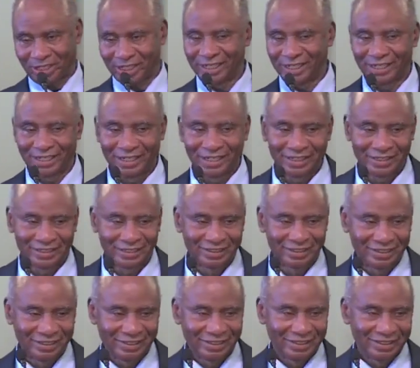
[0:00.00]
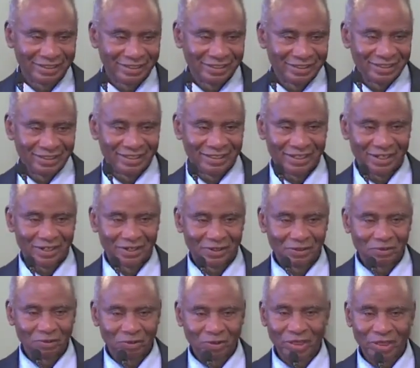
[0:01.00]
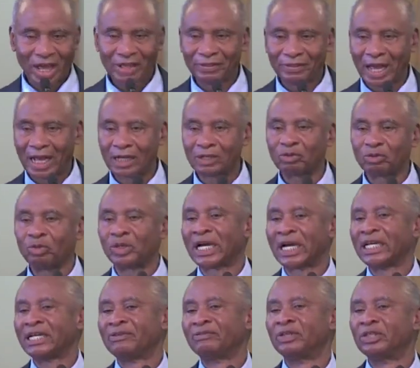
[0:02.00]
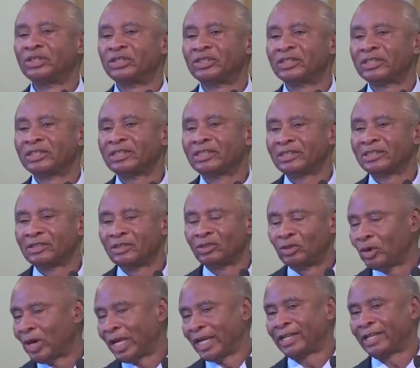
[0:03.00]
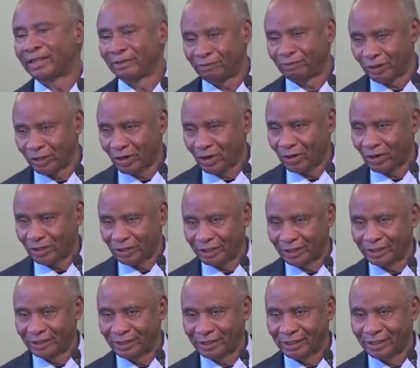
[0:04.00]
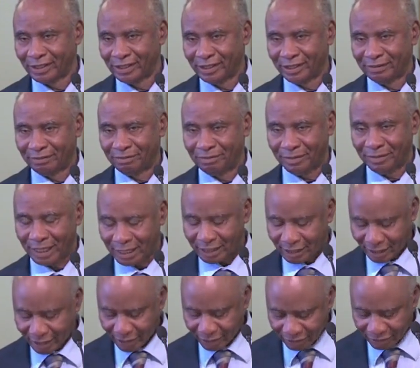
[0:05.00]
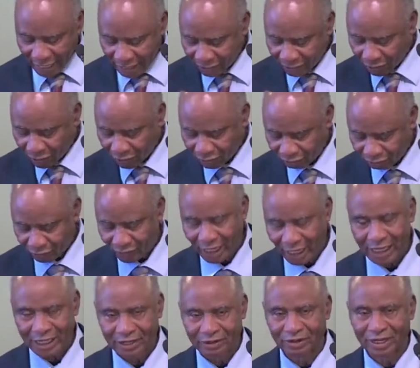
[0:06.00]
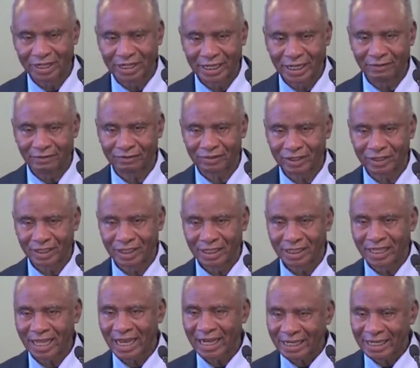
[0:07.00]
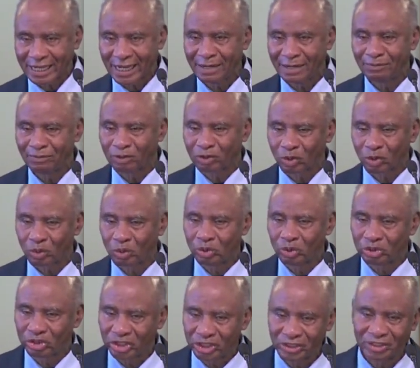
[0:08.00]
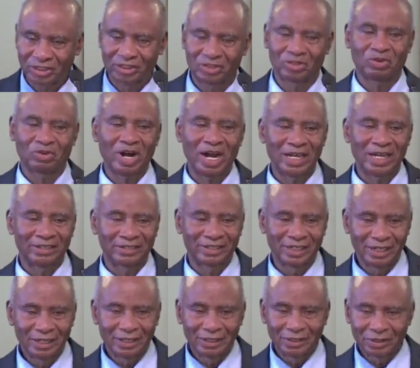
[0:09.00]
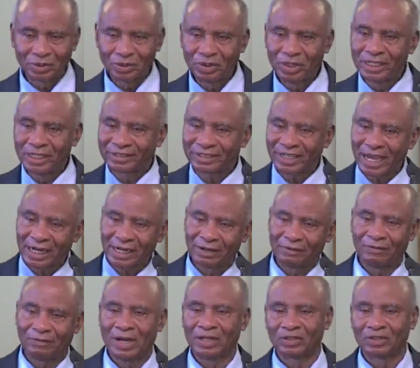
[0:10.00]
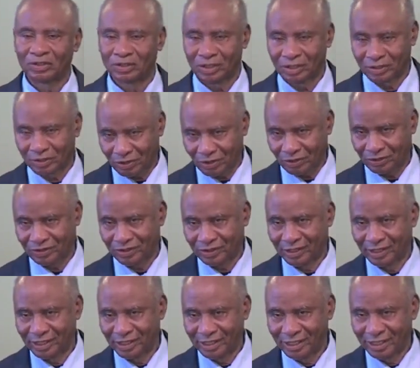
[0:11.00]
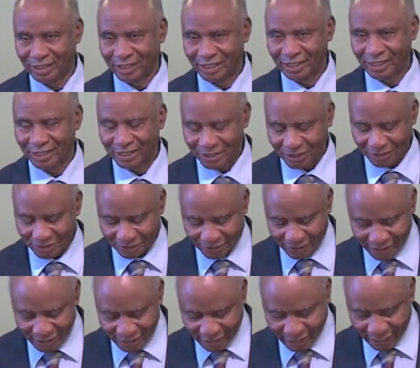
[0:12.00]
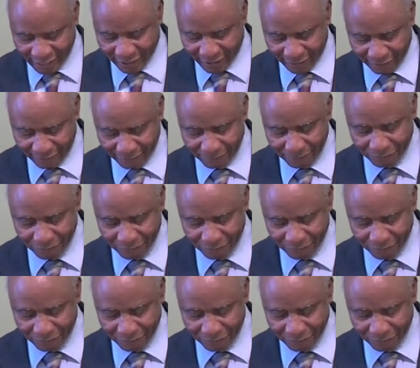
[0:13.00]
here. That's right. You know, without that, we can't even do anything for God. Right. But thank God for that great Amen. gift yeah. that came through Jesus Christ, right. through his sacrifice on the cross. Amen. You know, um,